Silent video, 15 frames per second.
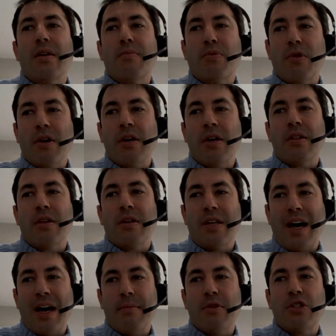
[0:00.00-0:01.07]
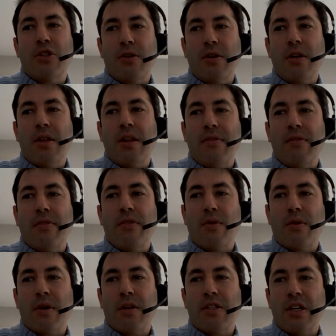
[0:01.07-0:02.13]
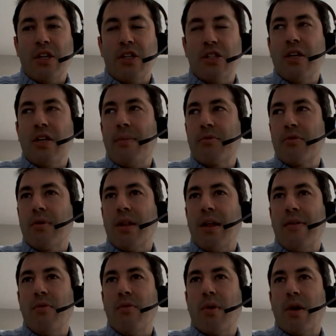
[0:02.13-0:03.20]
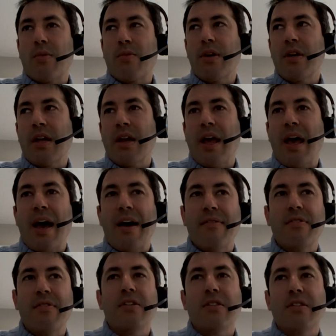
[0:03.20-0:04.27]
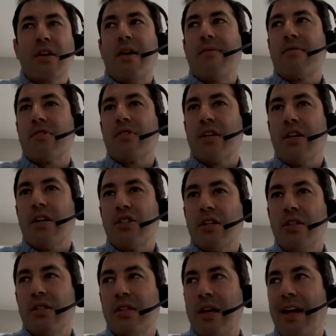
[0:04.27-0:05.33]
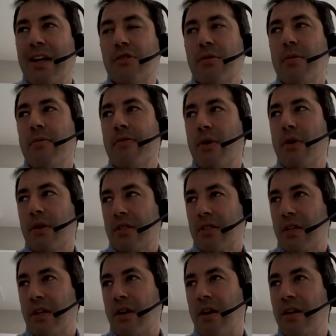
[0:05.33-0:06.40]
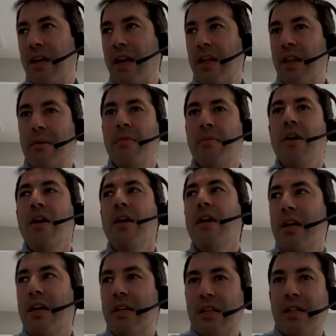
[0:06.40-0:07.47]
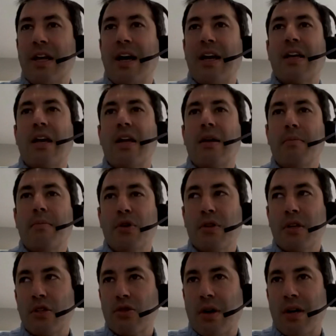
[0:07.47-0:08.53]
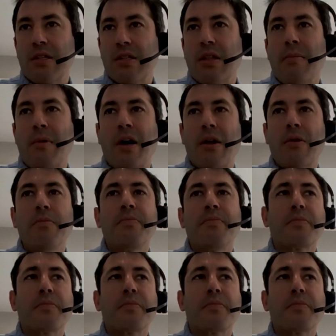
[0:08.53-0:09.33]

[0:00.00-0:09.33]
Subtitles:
bring the data maturity level of the organization up to a level where we can have these conversations. And that's what we've been focusing on, getting them into the data, building trust in the model.